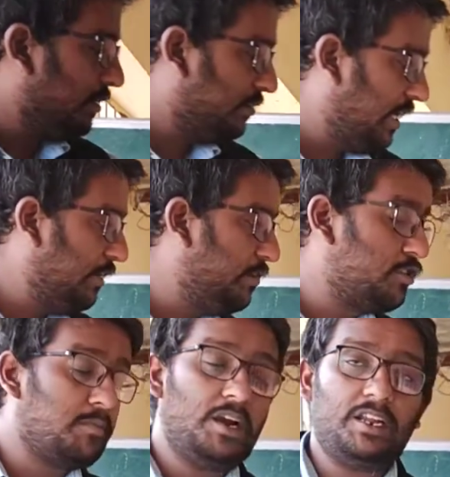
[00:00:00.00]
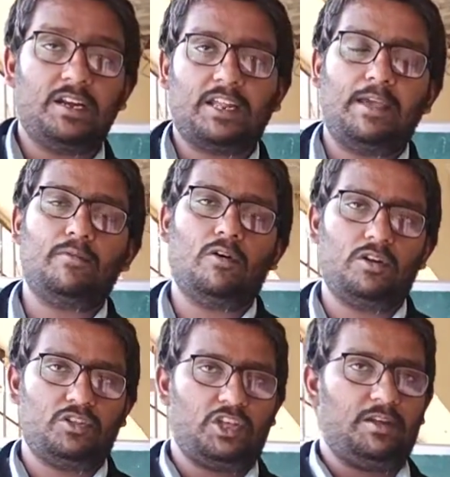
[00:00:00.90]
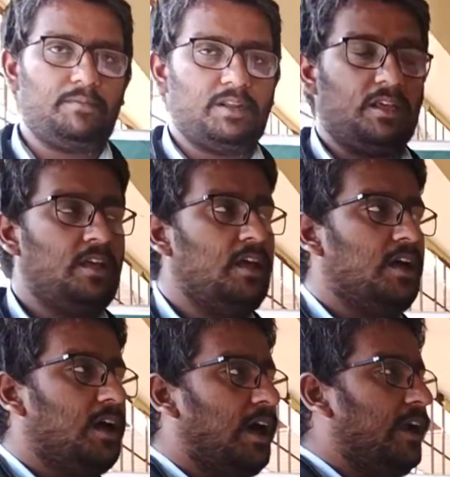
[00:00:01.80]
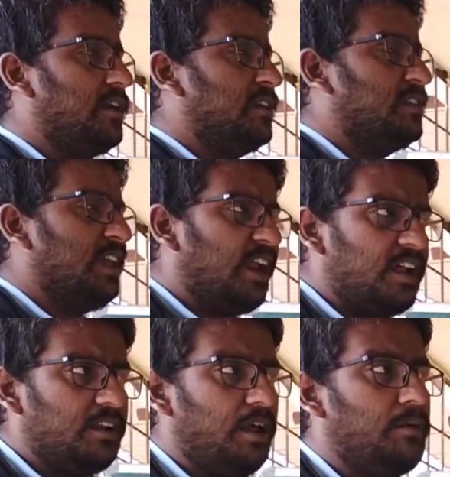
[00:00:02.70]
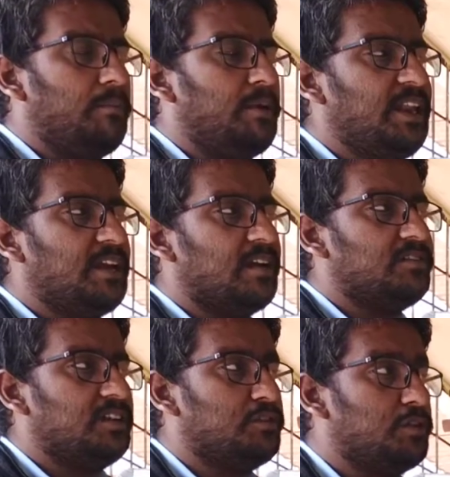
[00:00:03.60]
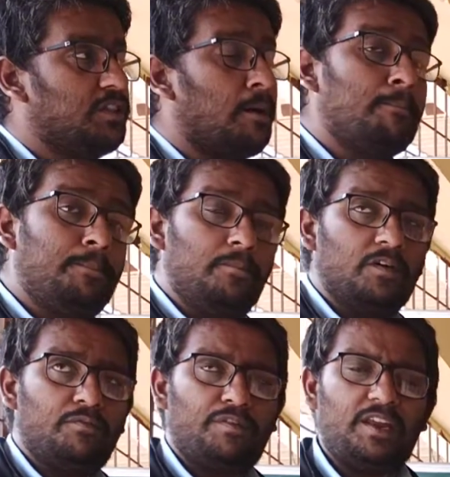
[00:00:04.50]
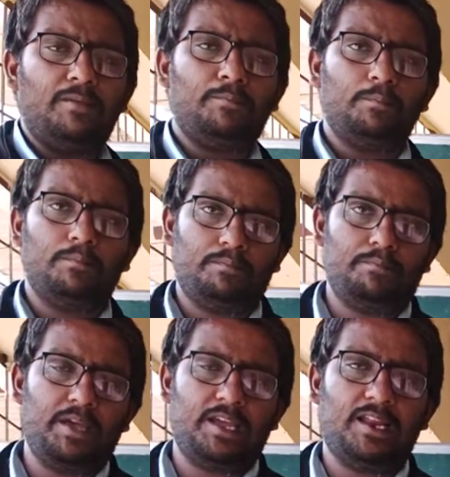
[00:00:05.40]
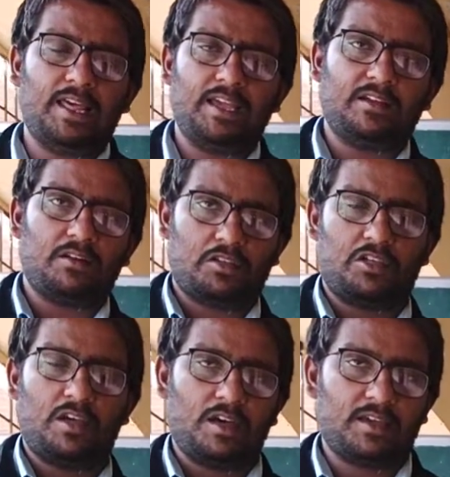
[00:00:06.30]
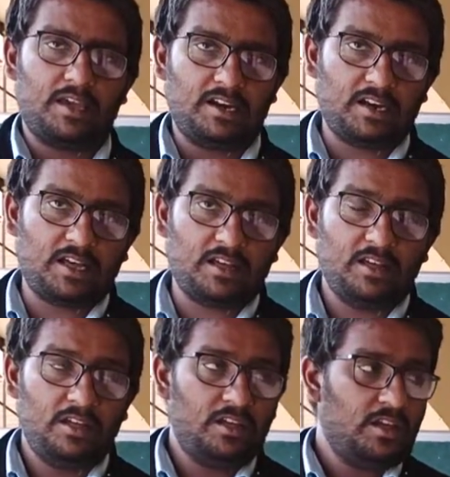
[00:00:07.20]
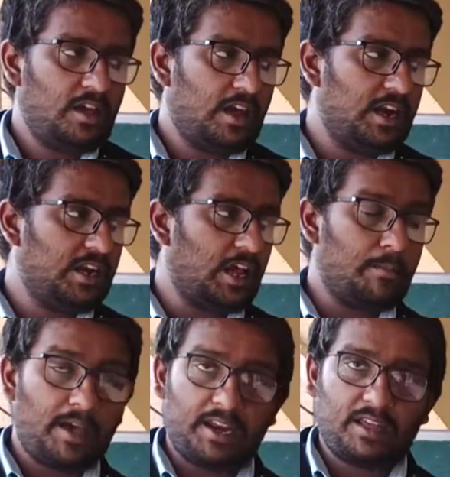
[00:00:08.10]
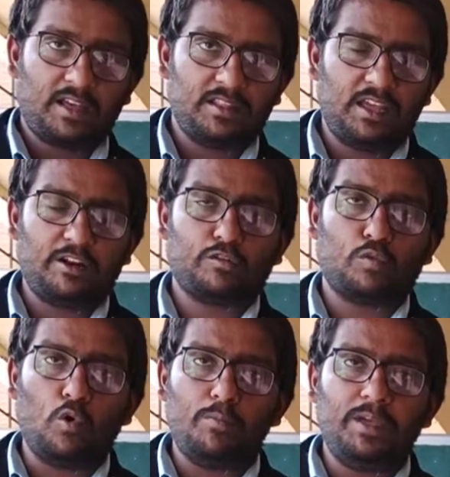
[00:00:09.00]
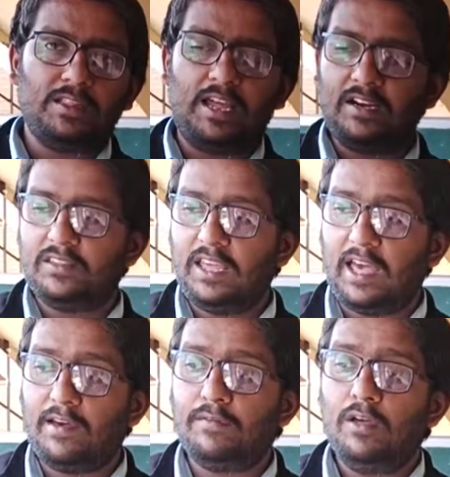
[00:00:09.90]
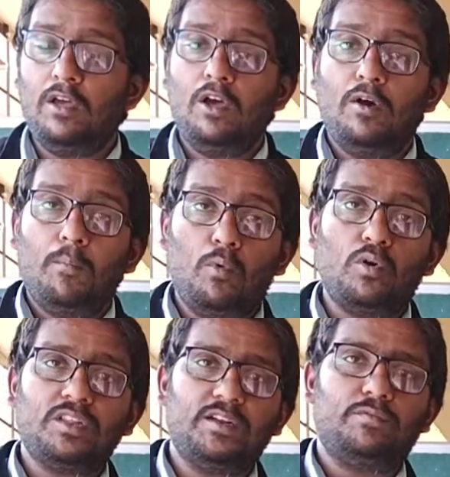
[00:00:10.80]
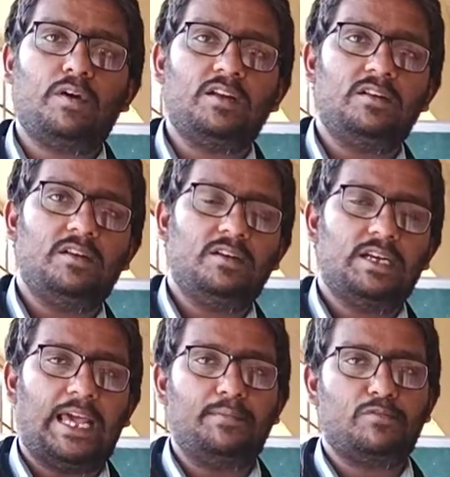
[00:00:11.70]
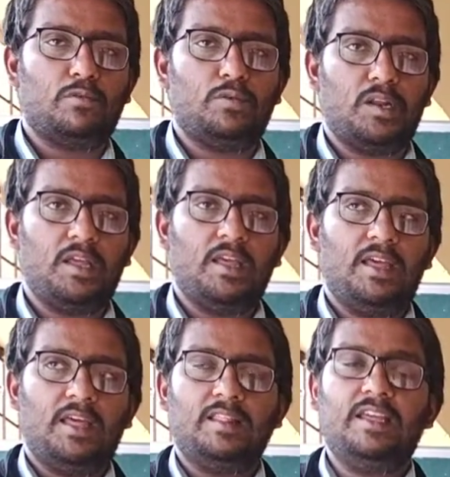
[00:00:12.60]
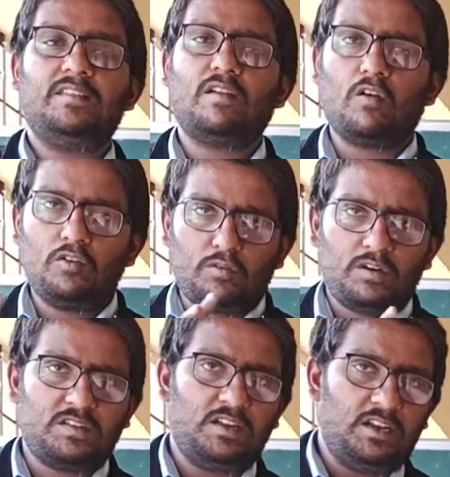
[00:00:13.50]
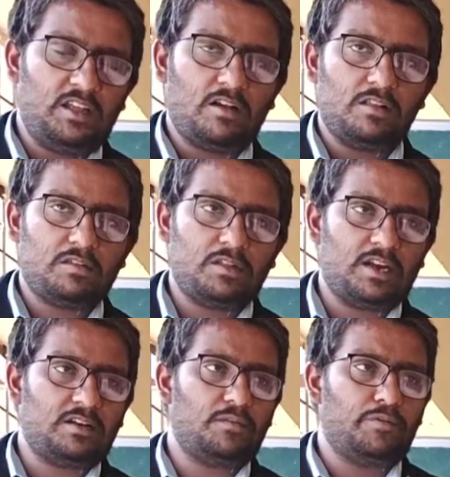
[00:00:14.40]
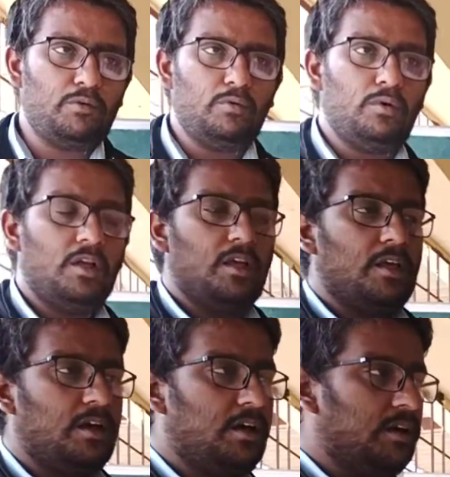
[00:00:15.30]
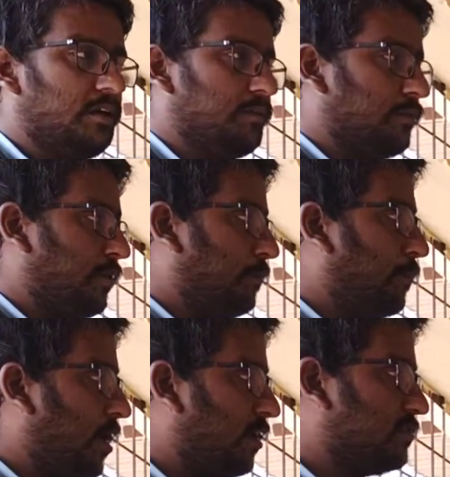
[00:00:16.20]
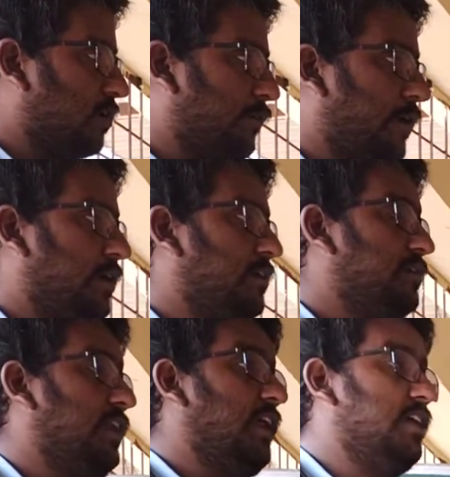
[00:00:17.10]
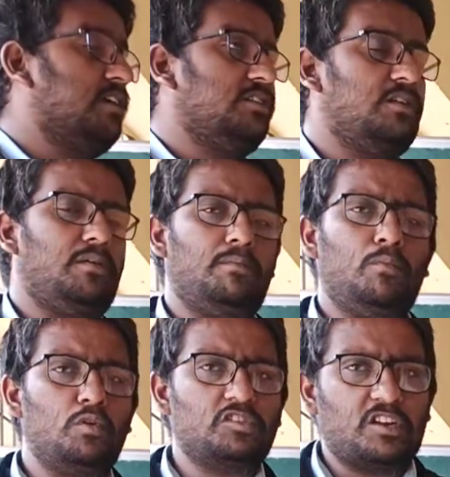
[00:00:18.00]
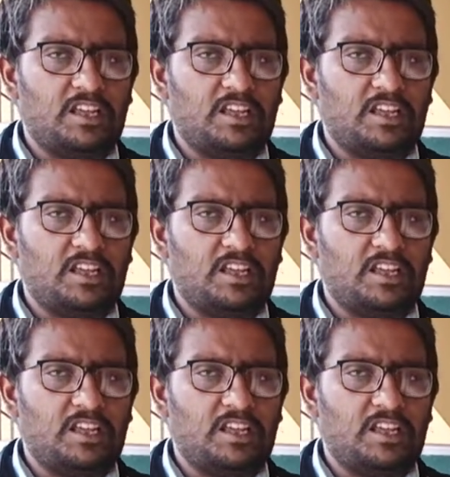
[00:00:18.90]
Greenwich Meridian Time or GMT. And there are many countries which are very big, like Russia, Canada, and America. They are so big that they have more than one time zone. There is a controversy in India also that a few parts of our country, like the most